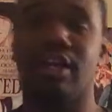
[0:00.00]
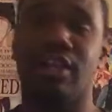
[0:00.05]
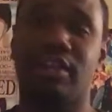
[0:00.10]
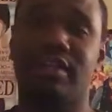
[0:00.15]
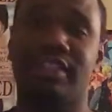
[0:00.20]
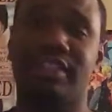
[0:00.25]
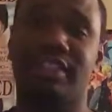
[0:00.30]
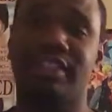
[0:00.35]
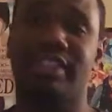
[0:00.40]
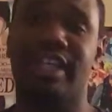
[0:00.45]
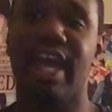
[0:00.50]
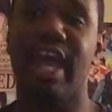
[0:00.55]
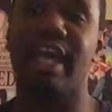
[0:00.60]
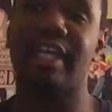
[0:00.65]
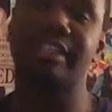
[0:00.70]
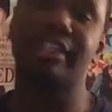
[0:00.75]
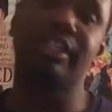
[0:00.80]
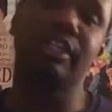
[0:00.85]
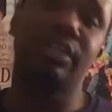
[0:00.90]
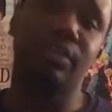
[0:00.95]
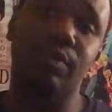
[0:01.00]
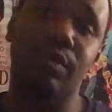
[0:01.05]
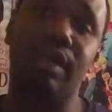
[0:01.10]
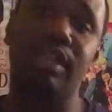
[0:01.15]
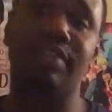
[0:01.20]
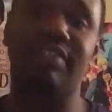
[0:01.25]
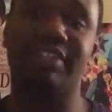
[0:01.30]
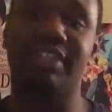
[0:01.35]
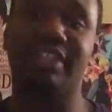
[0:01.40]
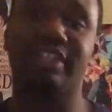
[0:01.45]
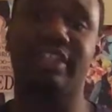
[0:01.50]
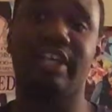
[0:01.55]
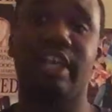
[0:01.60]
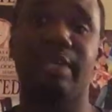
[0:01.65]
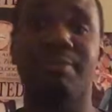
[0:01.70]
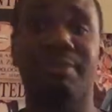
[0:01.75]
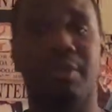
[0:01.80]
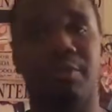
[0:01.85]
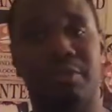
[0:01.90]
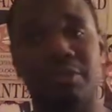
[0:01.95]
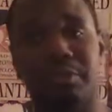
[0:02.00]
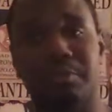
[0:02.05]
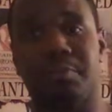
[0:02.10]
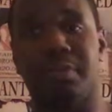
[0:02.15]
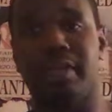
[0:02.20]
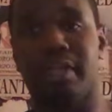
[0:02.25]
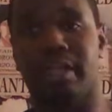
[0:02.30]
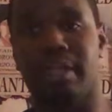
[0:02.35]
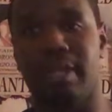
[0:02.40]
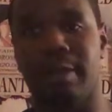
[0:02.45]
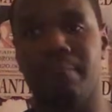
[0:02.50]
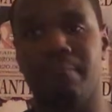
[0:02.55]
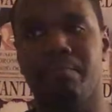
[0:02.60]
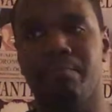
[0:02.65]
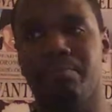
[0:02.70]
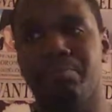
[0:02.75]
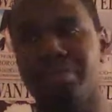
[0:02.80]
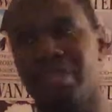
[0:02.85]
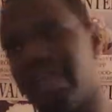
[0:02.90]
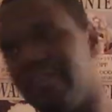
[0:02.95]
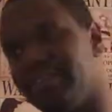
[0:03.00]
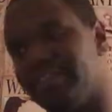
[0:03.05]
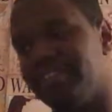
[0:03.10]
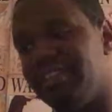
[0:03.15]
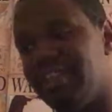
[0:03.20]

oh, it's just cash. Well, if it's a $100 bill, would you pick it up? If it's